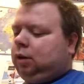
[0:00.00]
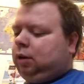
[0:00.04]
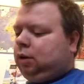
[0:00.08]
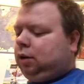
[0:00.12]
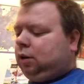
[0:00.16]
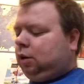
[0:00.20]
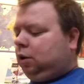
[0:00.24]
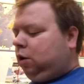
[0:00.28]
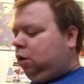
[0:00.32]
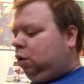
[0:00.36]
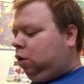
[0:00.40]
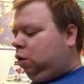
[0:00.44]

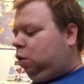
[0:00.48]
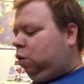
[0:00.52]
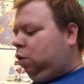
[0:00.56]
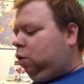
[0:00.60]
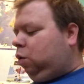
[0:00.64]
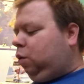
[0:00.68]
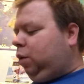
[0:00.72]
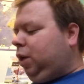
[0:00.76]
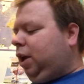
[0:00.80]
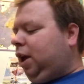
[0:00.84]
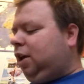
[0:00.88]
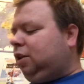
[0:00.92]

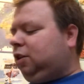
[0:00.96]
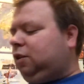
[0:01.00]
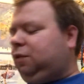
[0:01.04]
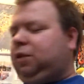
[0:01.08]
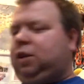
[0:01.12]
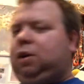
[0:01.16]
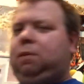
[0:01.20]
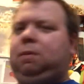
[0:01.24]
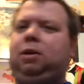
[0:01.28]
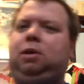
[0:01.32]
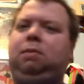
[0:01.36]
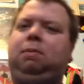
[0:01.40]
oh, yes, I
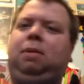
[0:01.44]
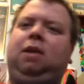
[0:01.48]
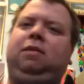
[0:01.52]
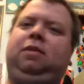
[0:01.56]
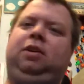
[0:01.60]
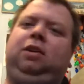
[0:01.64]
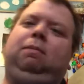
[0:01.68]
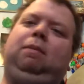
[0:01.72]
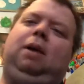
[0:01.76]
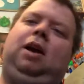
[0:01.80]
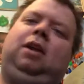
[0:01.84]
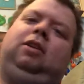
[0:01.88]
forgot about
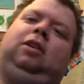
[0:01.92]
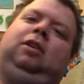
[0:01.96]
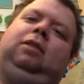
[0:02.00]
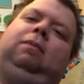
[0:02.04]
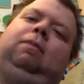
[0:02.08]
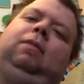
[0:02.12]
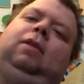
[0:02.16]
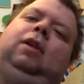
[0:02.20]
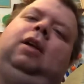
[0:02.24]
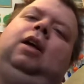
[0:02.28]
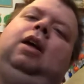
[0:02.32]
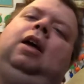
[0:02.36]
the bison.
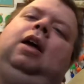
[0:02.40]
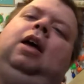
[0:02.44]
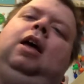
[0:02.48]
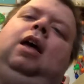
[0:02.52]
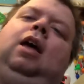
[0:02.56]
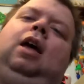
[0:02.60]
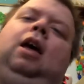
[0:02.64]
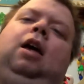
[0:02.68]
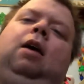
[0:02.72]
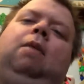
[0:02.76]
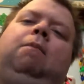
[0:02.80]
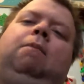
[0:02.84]

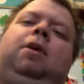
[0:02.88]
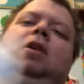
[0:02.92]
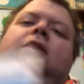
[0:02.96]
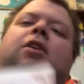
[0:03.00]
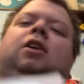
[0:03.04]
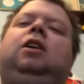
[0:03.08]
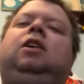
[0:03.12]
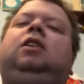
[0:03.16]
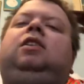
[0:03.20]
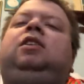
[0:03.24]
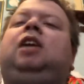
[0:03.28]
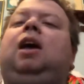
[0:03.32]

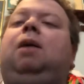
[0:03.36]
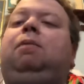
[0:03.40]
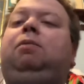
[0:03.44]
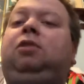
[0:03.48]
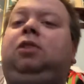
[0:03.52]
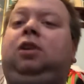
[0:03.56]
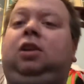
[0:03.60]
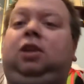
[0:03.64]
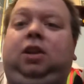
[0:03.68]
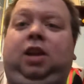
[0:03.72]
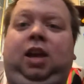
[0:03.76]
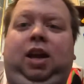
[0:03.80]

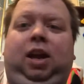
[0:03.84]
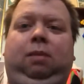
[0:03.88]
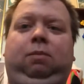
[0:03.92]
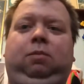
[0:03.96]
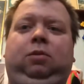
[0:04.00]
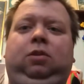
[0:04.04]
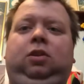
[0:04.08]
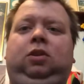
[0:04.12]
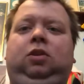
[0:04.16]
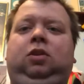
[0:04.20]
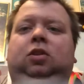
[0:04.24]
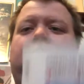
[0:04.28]
Misconception names.
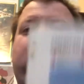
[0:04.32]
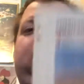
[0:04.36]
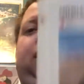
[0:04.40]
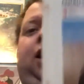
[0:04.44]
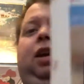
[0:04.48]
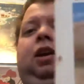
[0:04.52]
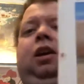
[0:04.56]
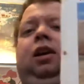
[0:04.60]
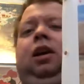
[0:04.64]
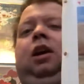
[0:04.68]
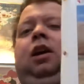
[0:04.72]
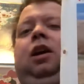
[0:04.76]
This is
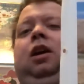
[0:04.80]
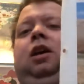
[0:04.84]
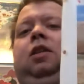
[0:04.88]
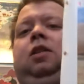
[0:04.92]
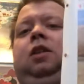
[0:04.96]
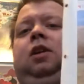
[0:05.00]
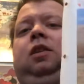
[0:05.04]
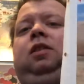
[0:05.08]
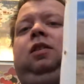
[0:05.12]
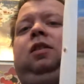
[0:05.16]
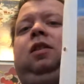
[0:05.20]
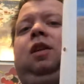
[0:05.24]

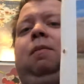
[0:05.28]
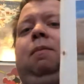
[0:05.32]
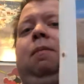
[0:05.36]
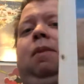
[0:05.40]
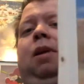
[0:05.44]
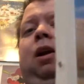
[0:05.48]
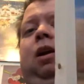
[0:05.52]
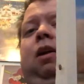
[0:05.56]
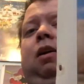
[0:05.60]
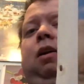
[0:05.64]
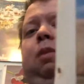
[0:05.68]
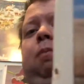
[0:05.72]

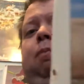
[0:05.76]
American